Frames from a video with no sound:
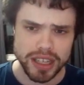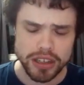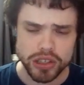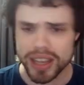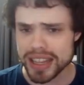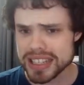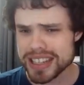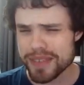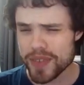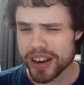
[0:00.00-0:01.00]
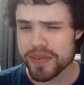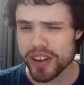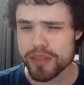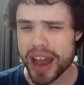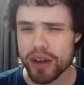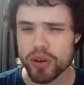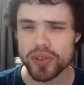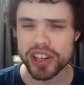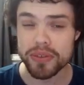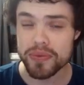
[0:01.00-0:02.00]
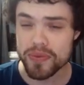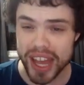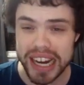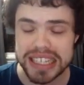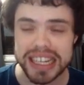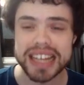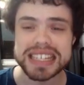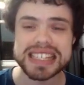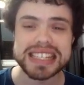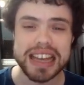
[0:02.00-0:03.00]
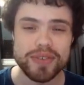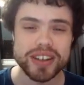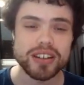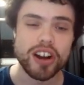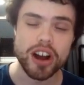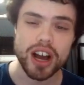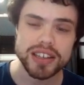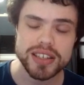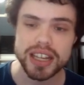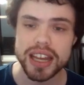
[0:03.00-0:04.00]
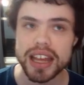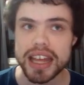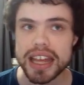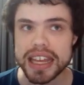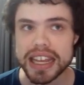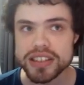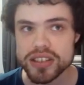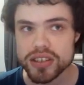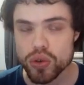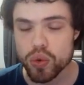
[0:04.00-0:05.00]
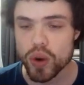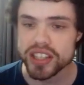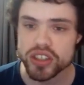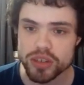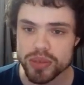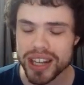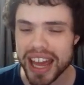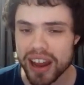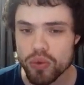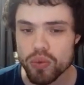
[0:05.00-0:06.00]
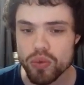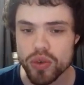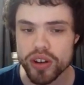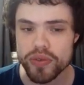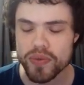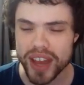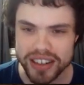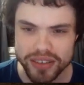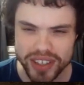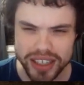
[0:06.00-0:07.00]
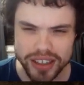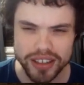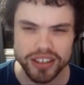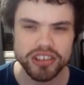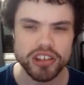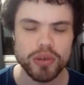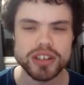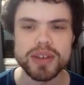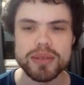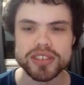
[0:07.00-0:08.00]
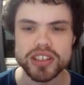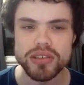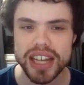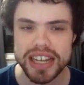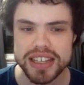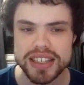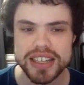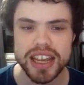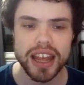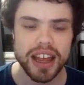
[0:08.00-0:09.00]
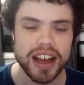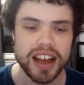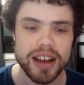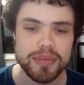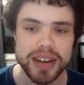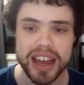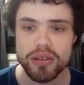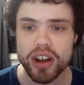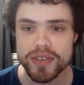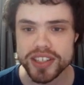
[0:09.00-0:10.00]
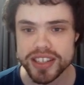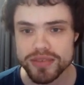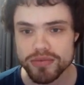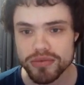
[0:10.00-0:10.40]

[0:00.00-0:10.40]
So yeah, this is a very, very powerful effect at 7 cost. It's questionable how effectively you're going to be able to utilize this. Now, obviously,